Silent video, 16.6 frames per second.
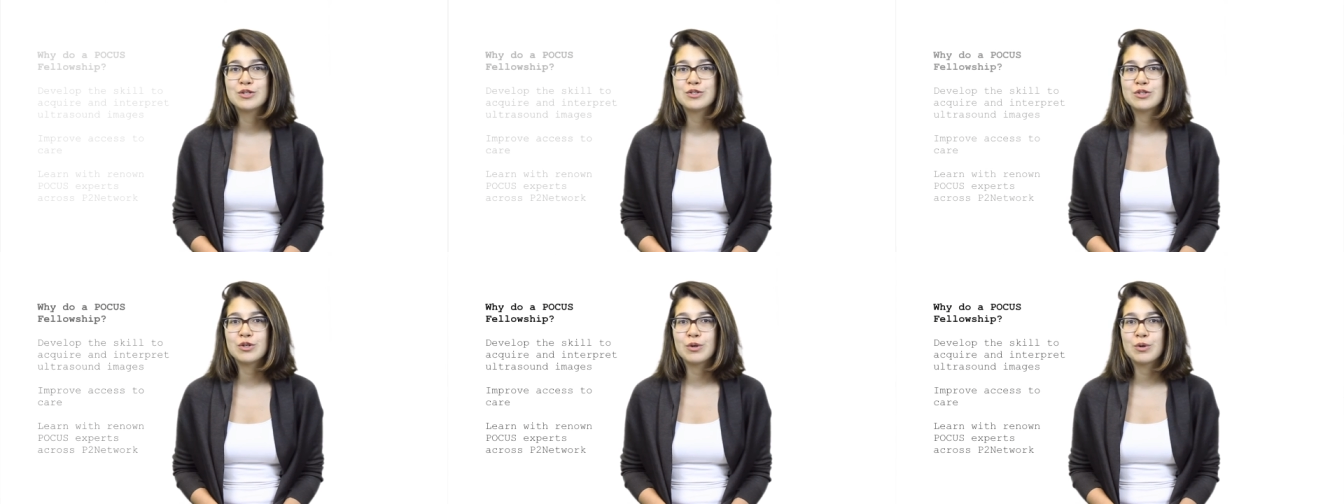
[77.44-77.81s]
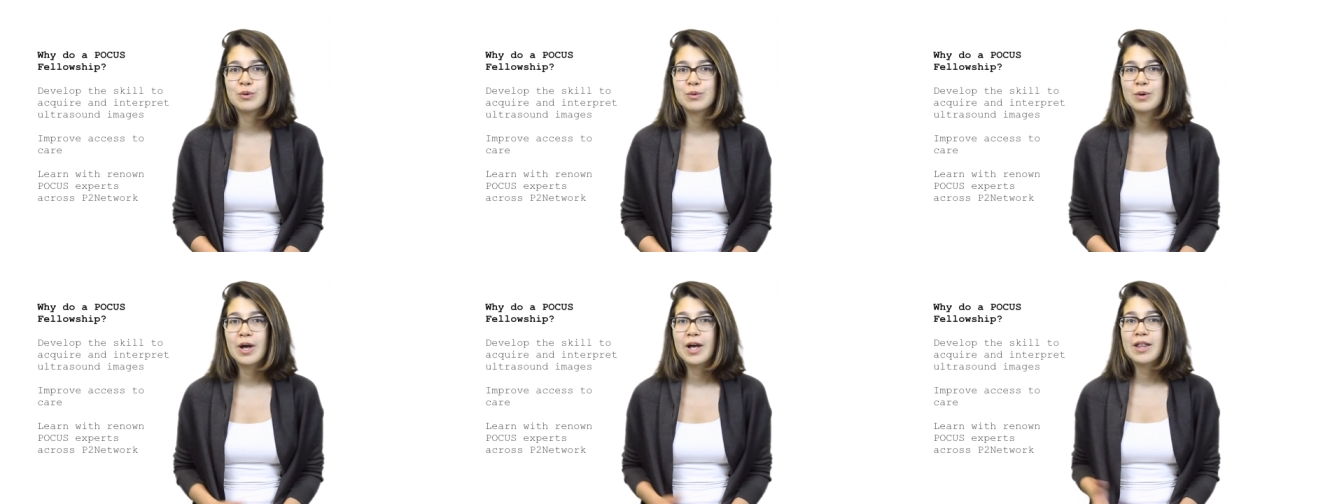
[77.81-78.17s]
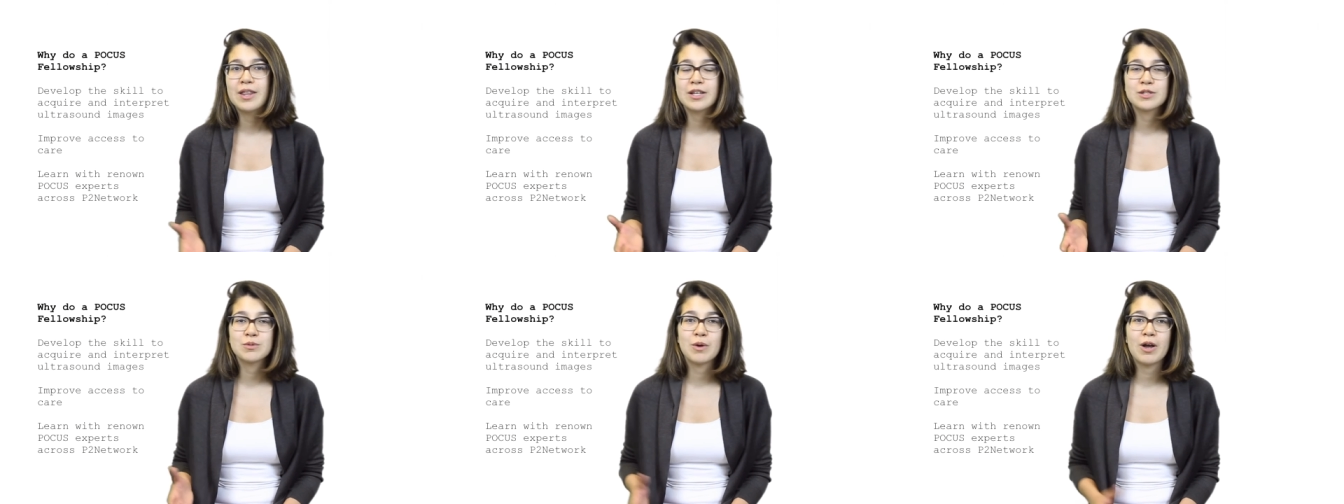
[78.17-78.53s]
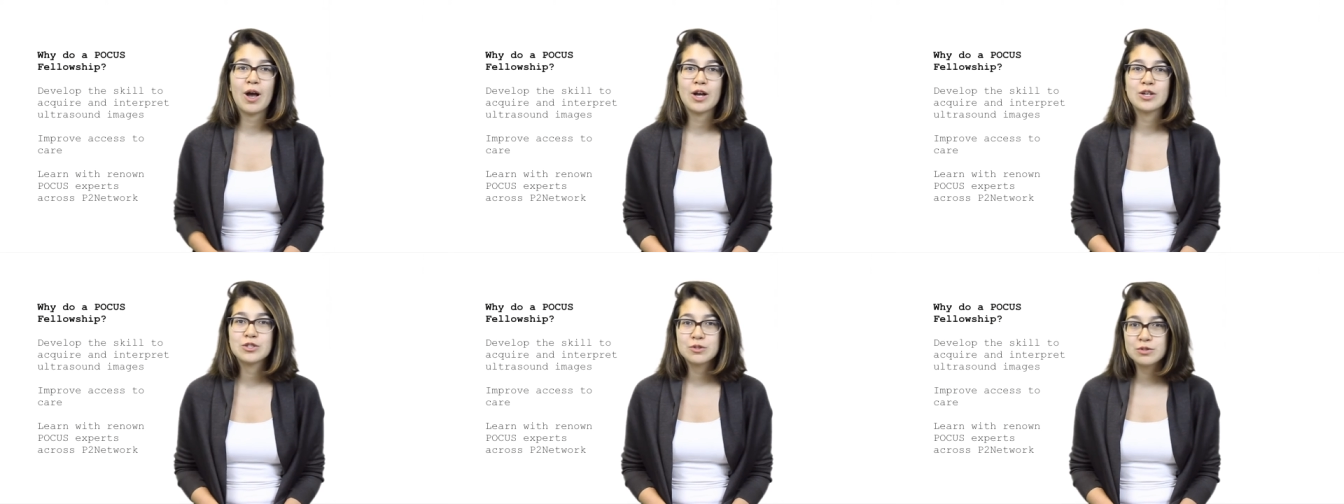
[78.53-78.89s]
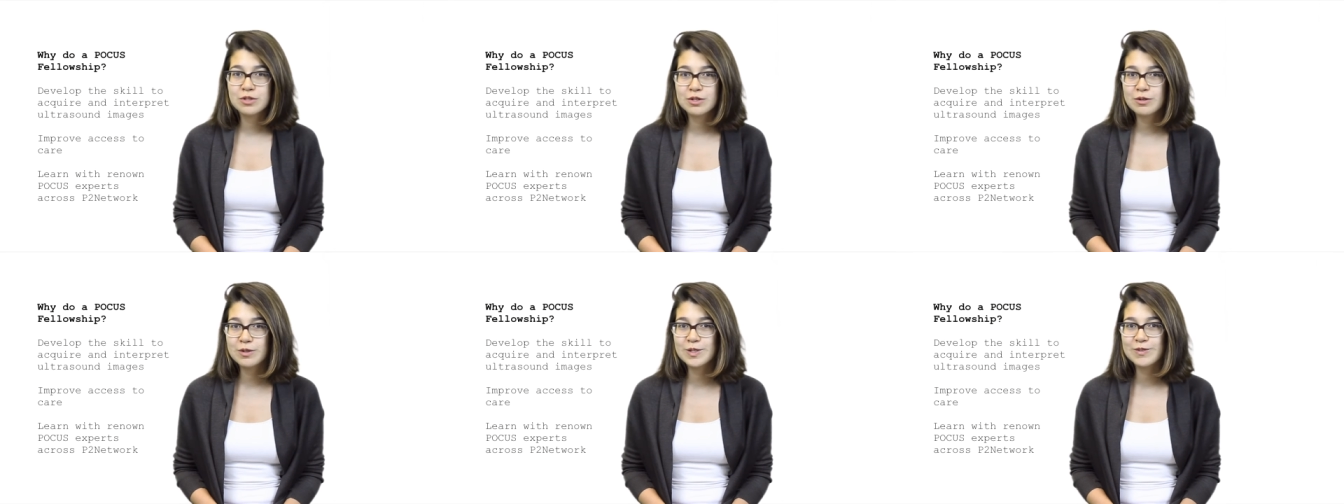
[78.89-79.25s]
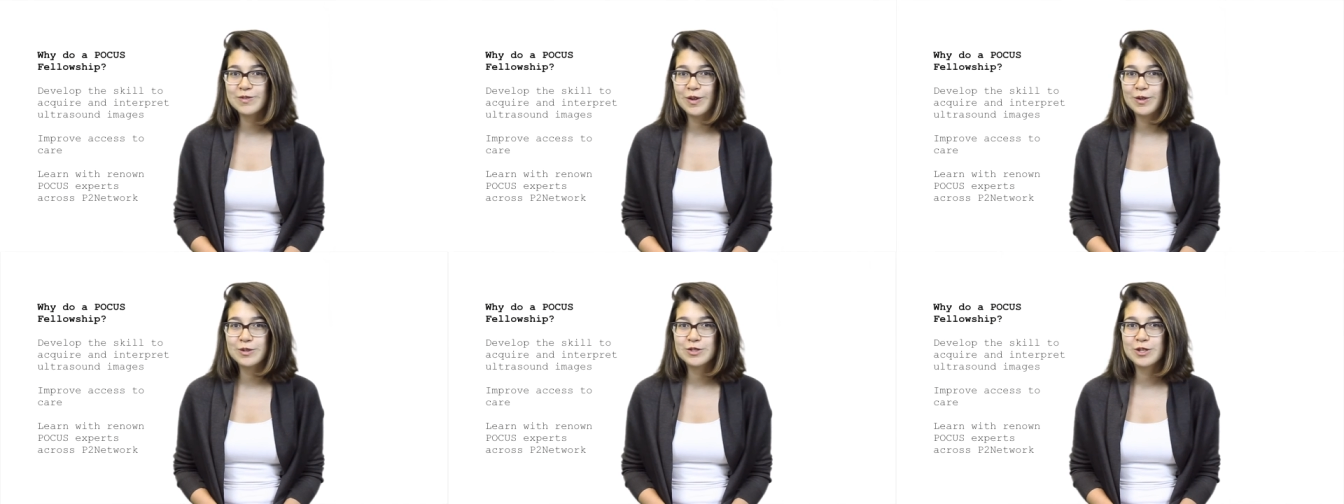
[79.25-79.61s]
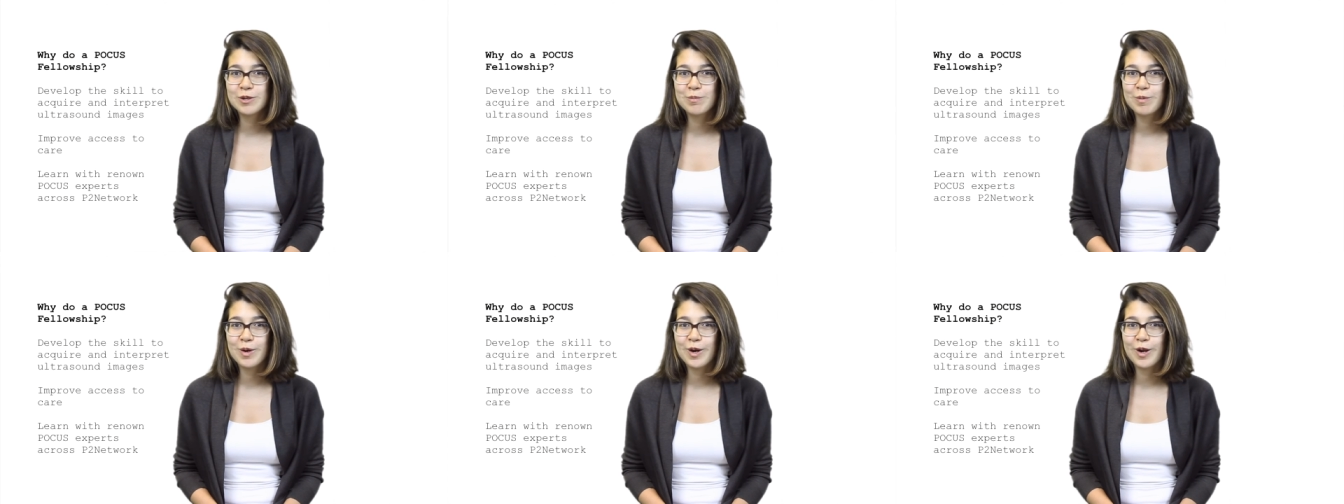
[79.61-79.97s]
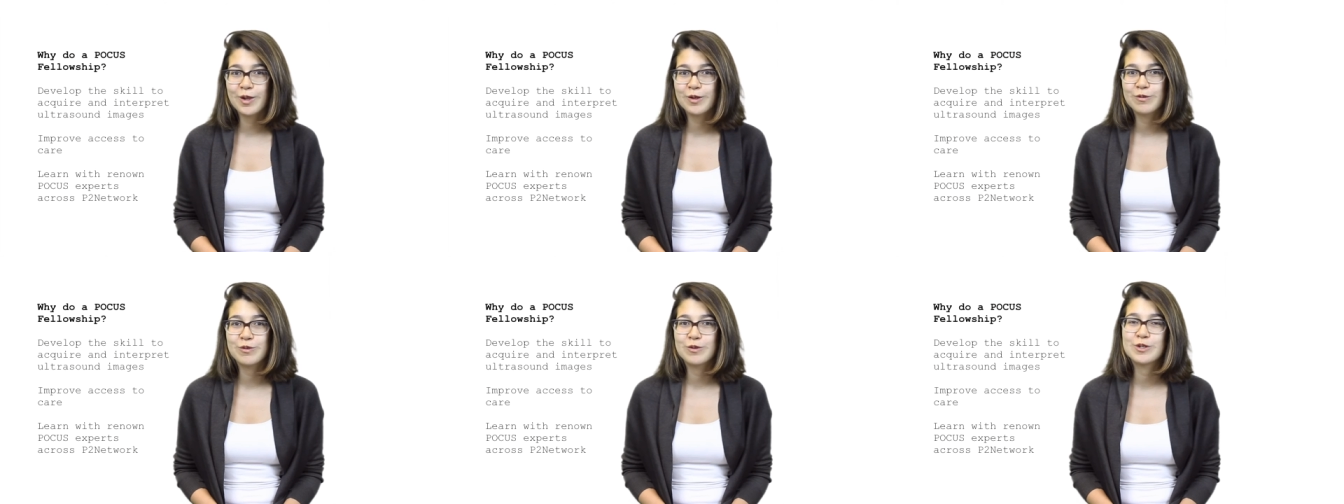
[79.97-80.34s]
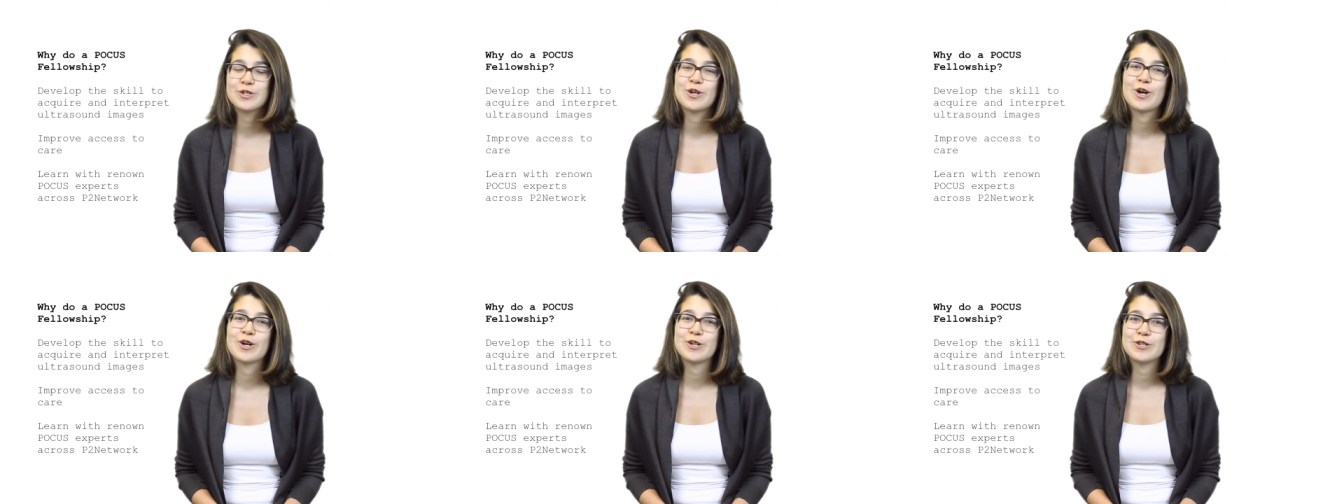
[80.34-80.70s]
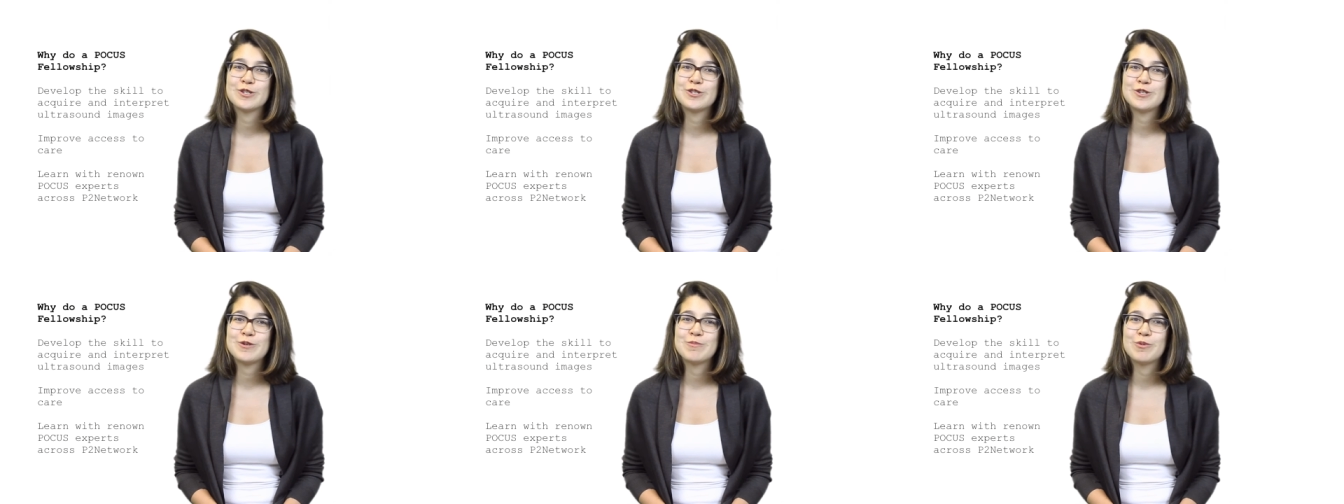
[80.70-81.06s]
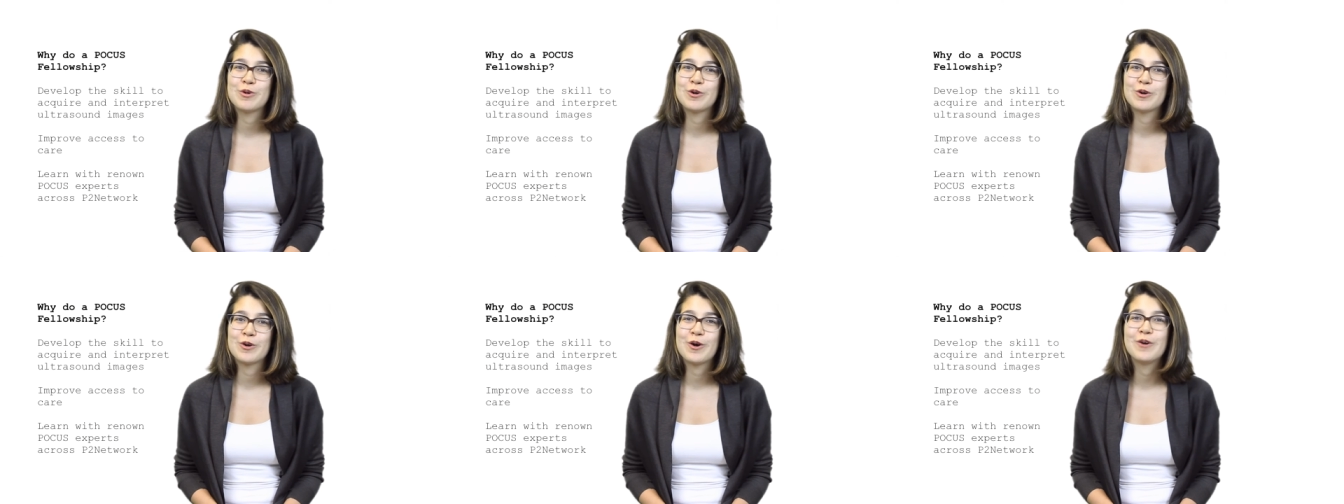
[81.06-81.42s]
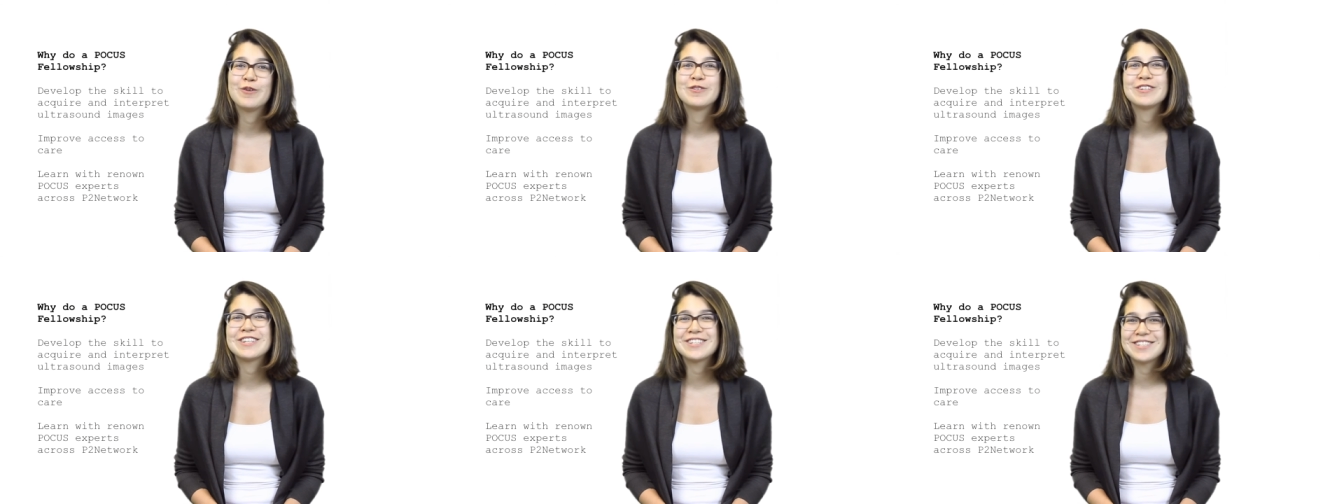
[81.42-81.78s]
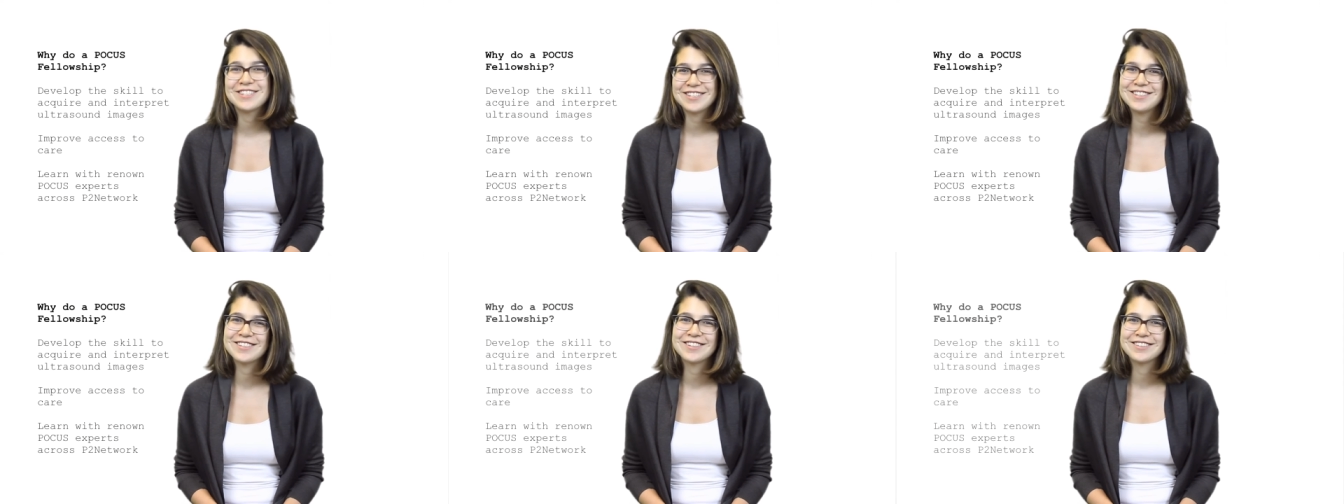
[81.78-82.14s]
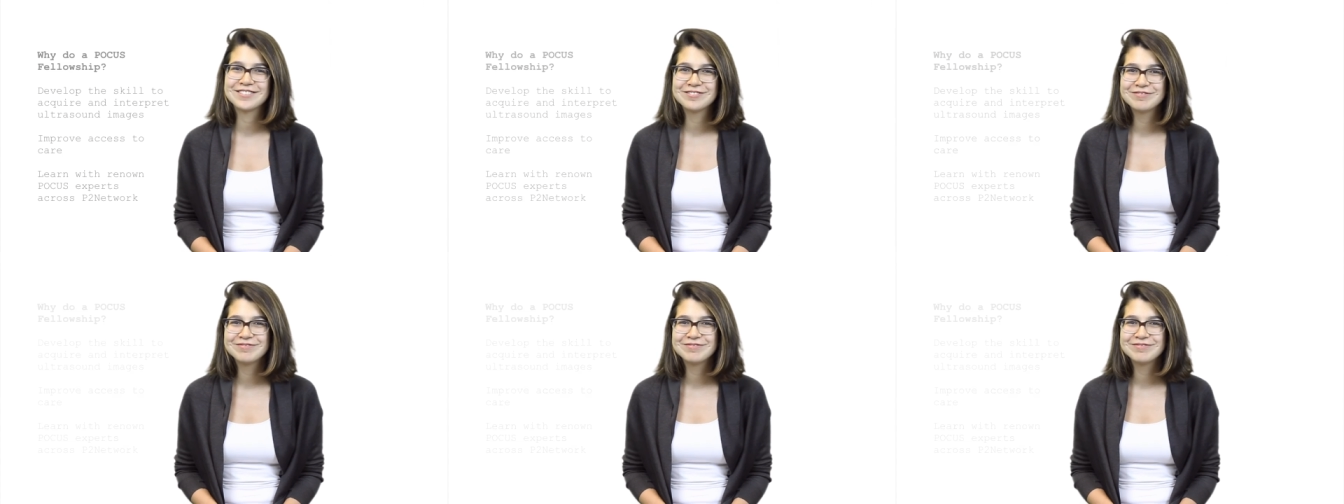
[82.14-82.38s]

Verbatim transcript: So that's why I chose to do this fellowship, and I look forward to talking to you more over this season.